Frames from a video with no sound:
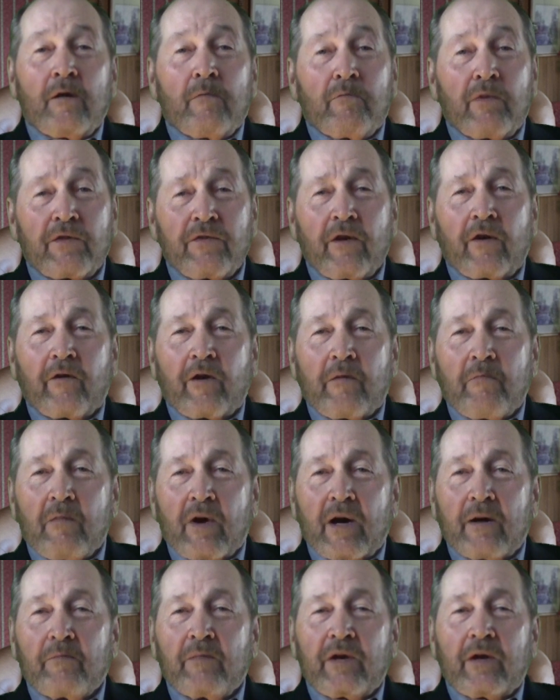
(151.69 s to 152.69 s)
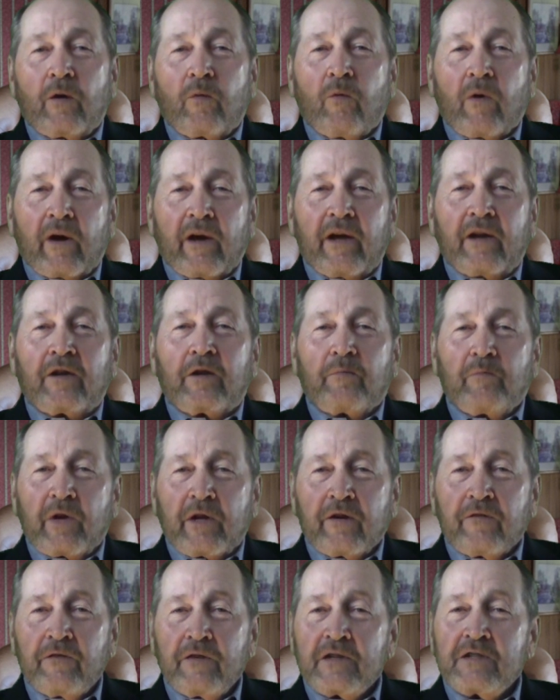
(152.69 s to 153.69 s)
but thought it might be a way to
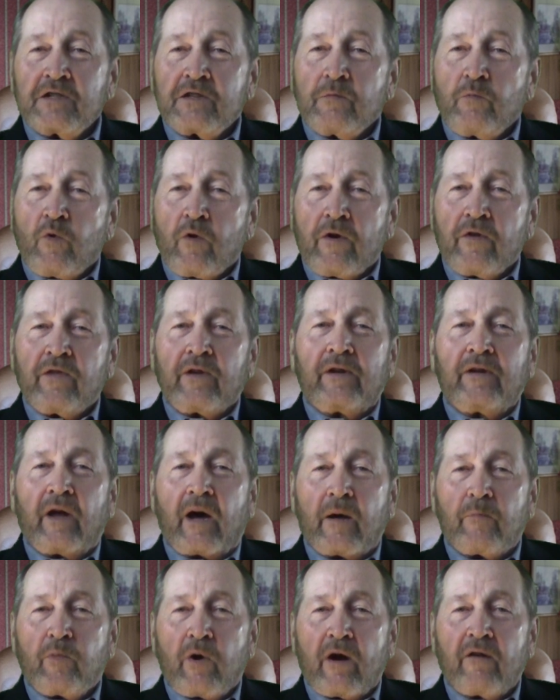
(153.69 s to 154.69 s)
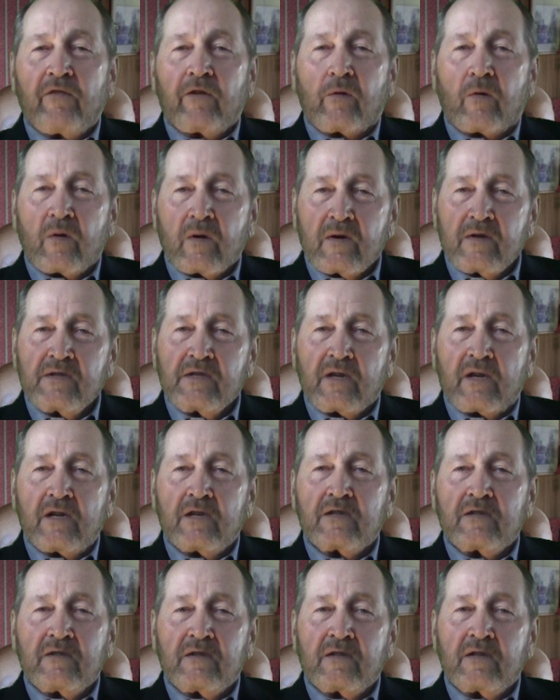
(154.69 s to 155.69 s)
benefit some worthy nonprofit
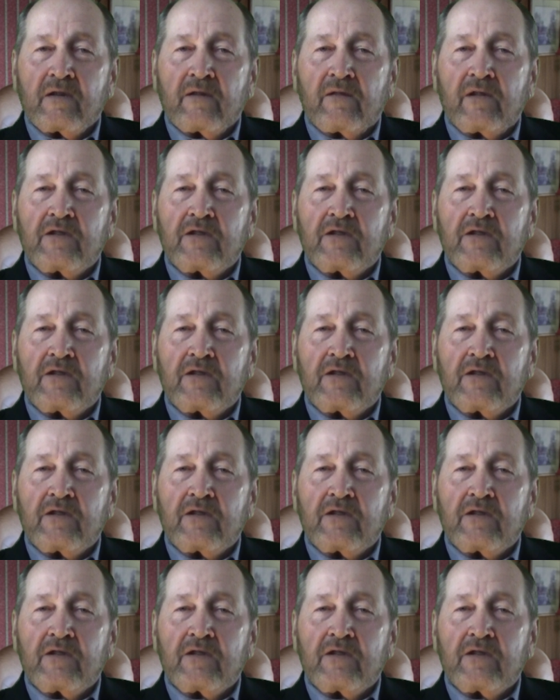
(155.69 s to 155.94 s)
organizations